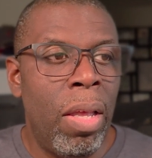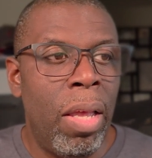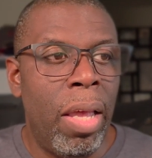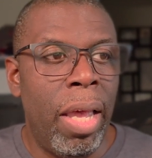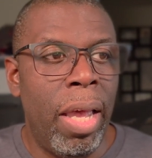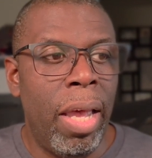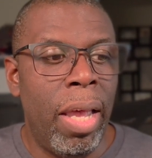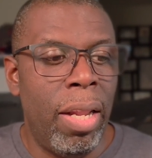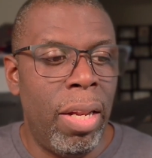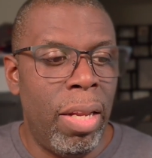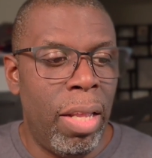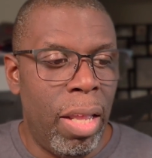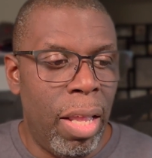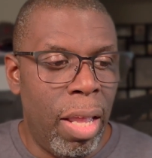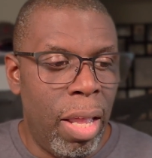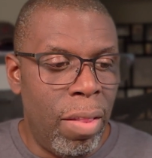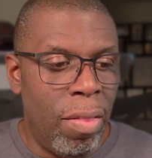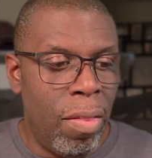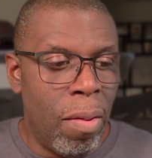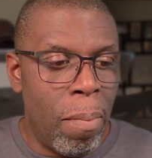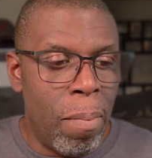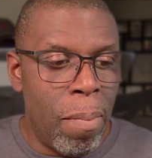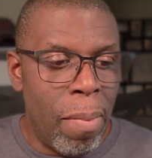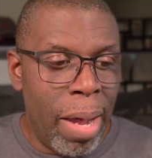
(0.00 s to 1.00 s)
And
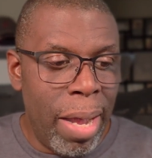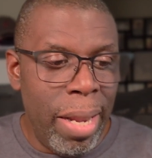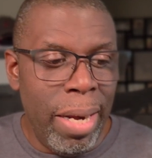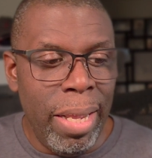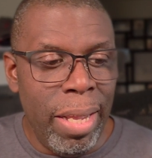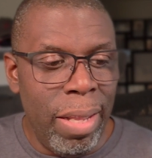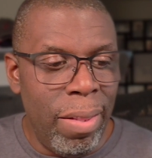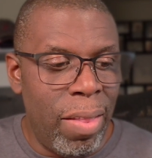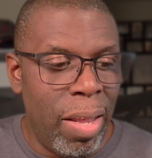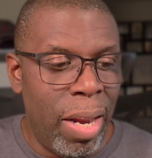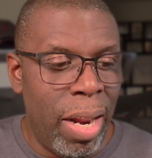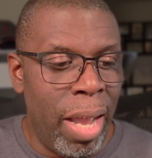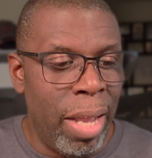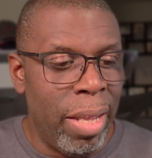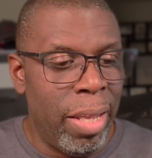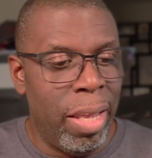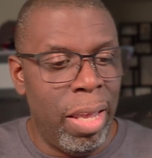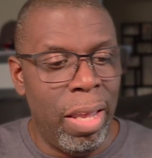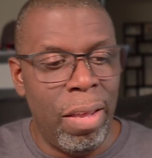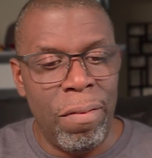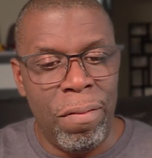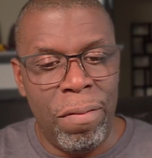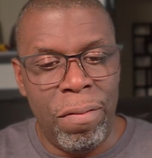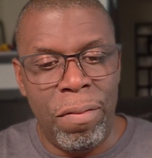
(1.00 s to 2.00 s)
the money that I
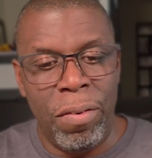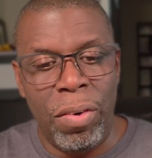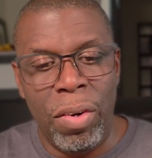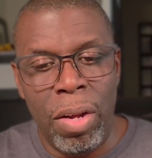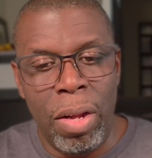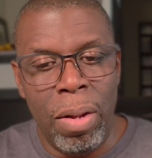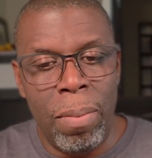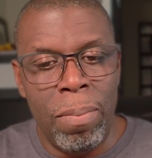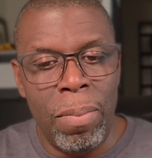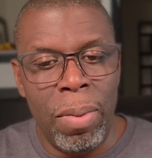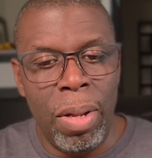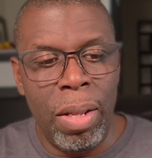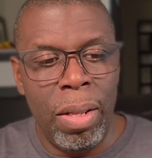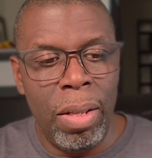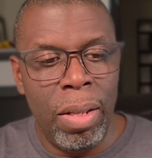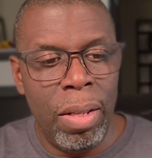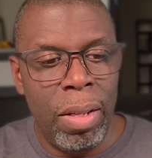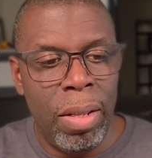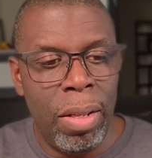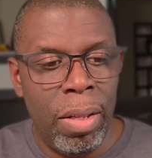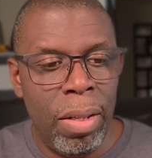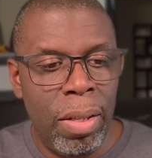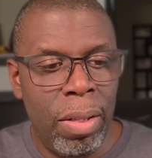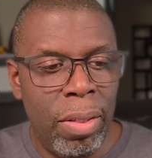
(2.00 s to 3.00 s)
get from
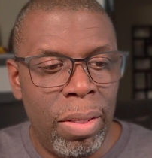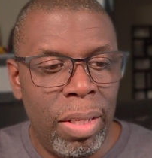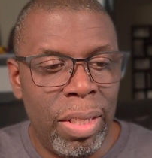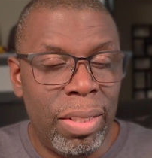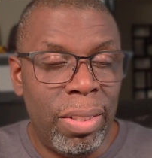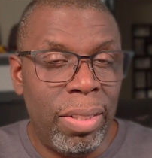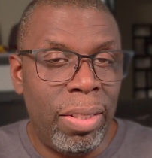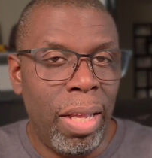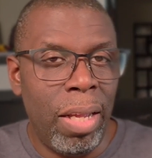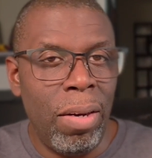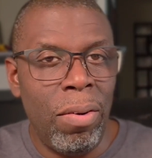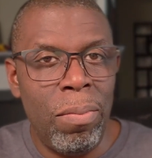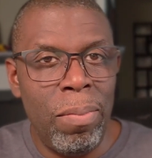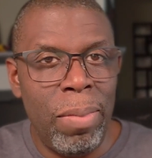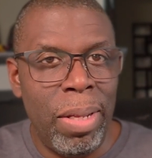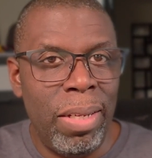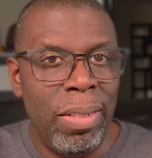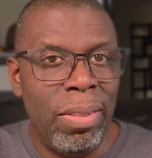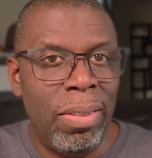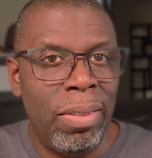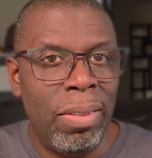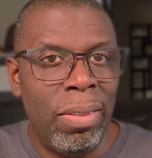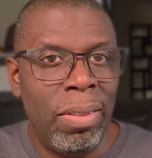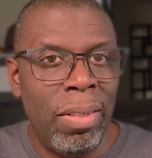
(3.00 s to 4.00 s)
the
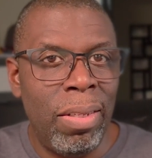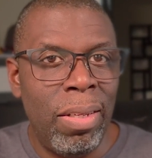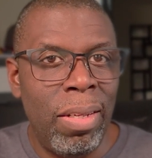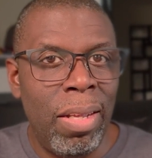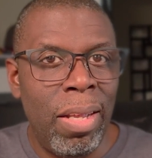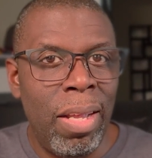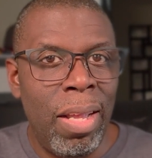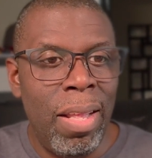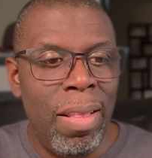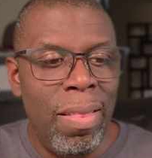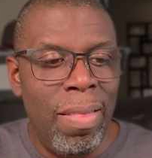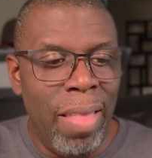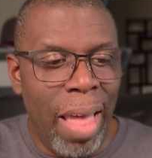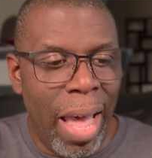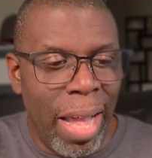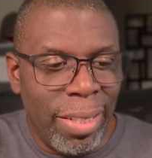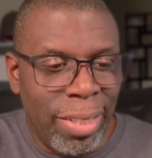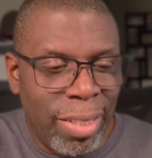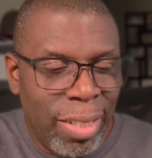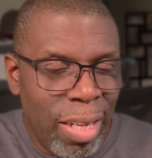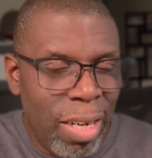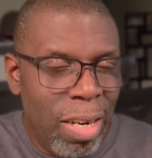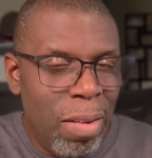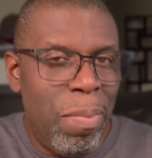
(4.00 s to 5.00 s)
settlement,
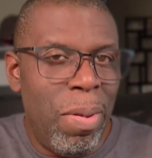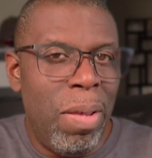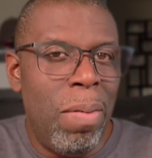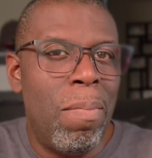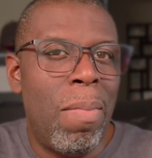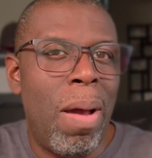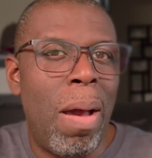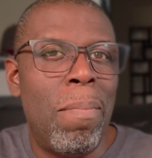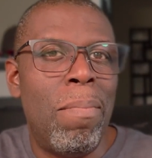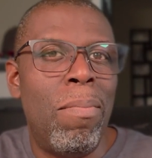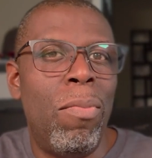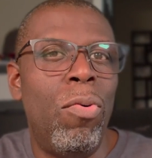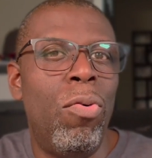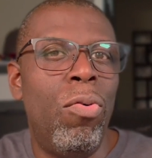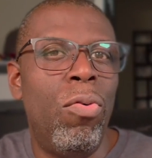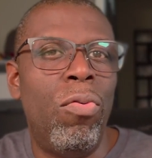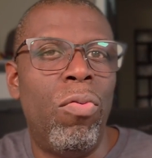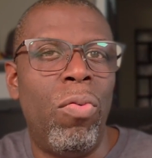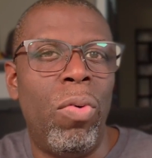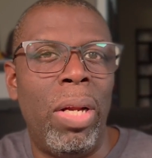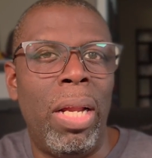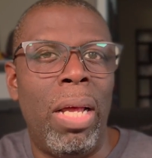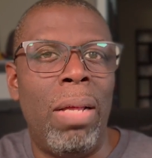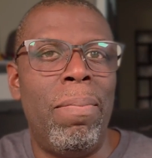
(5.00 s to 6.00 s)
that's going to be my
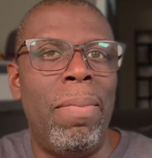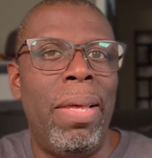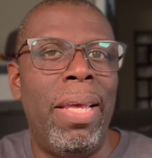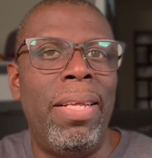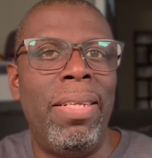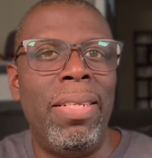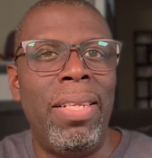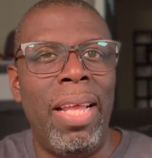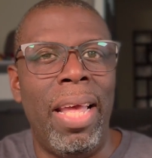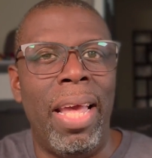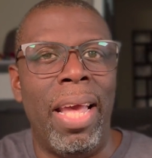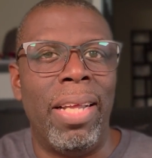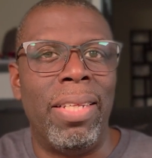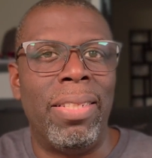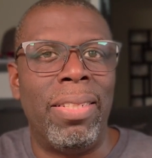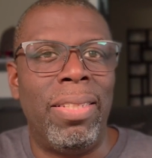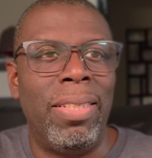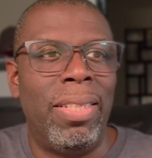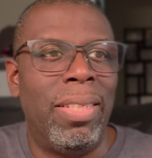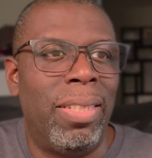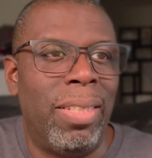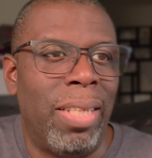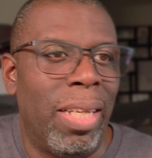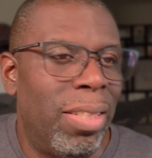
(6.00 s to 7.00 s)
move, what I make
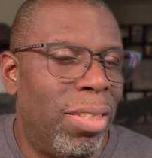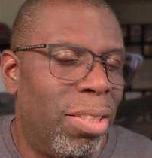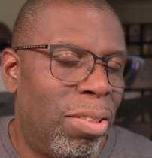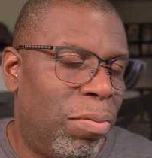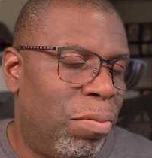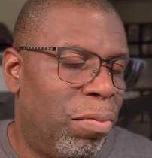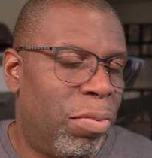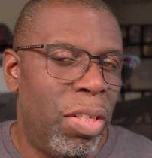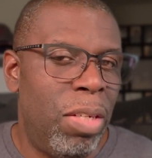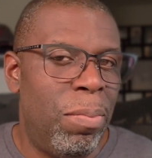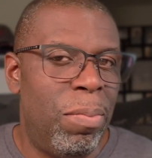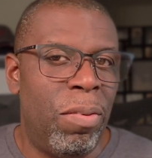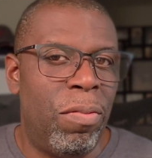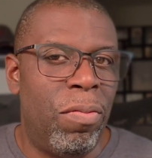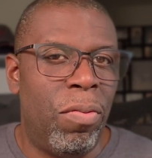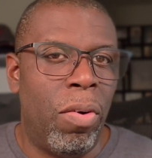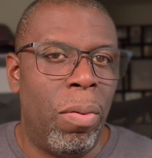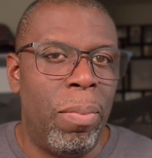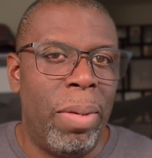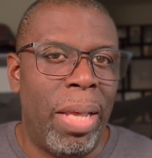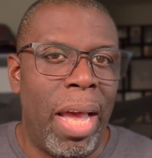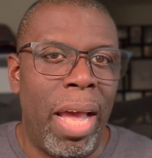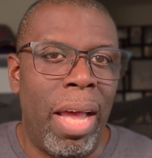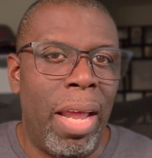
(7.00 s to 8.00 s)
next, because that's a freebie
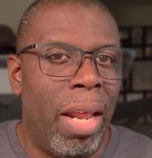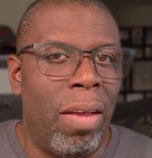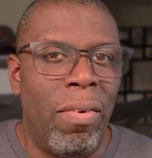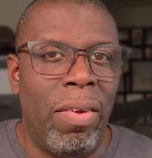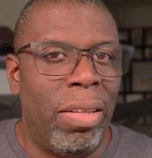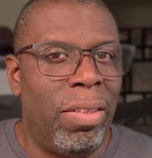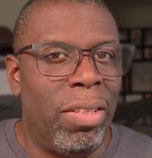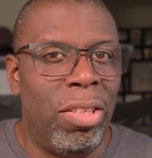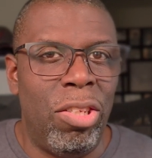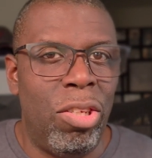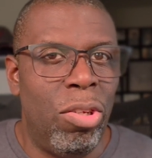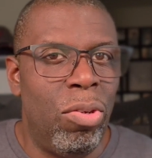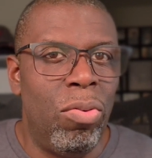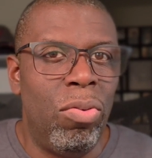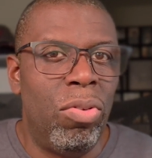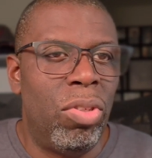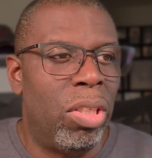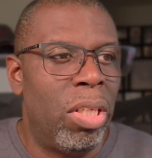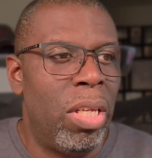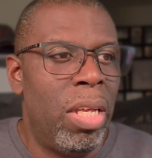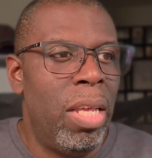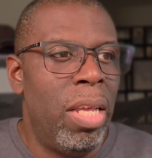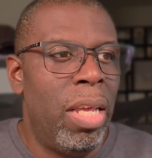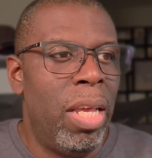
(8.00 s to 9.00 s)
for me. I don't have to
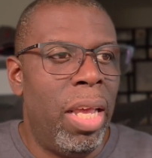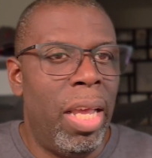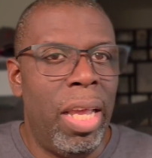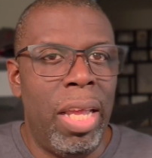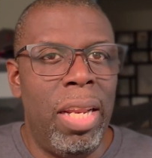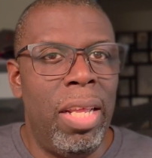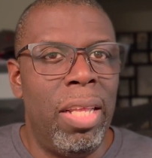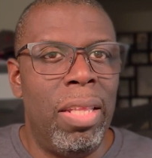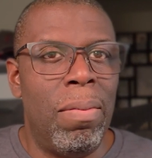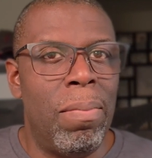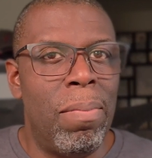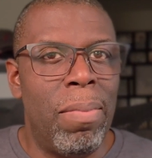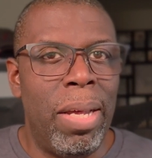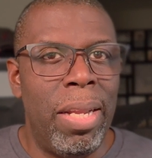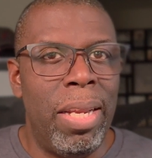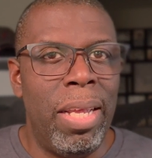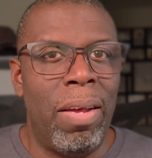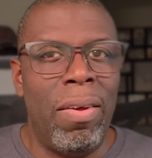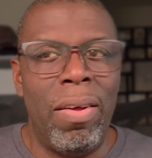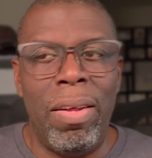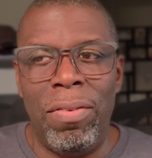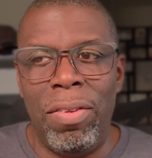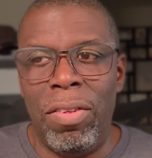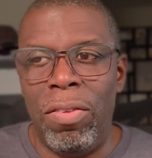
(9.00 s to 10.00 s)
use any of the
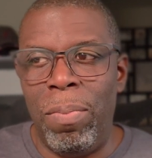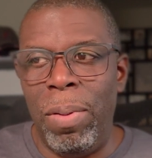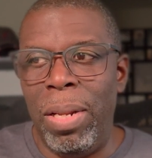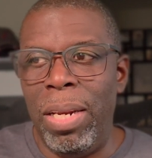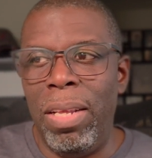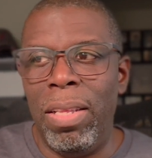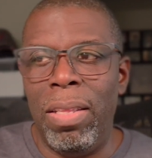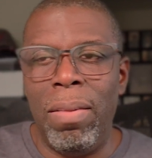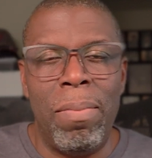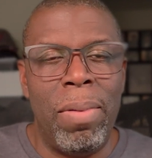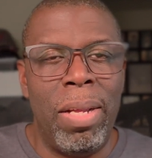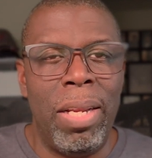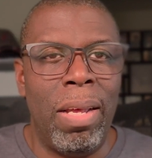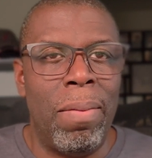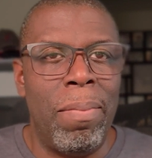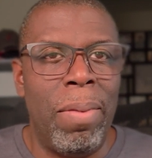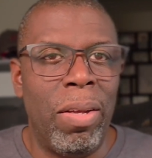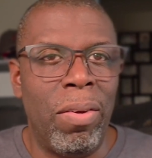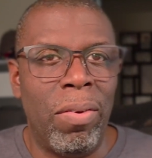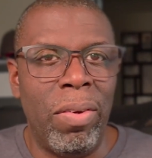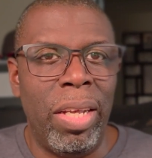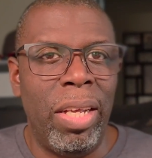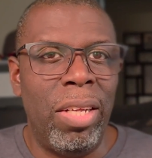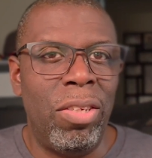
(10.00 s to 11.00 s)
money. I don't have to spend any of the money I
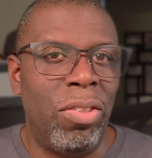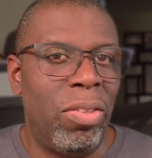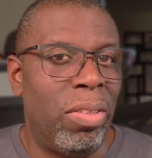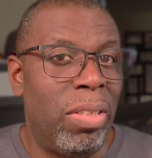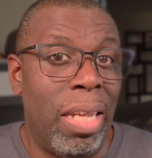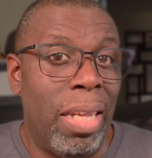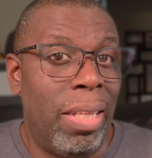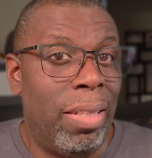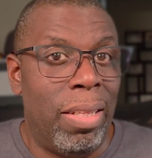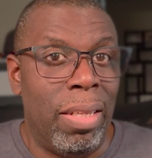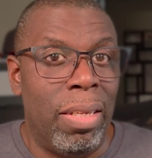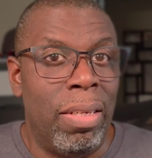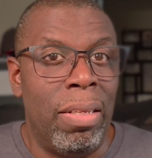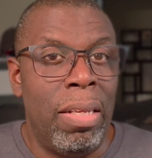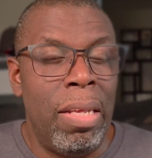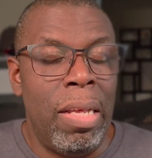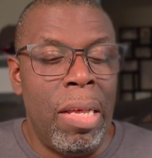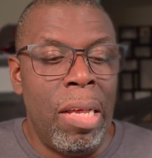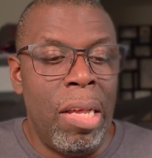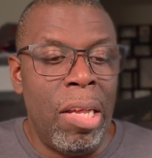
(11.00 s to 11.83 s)
make on nothing.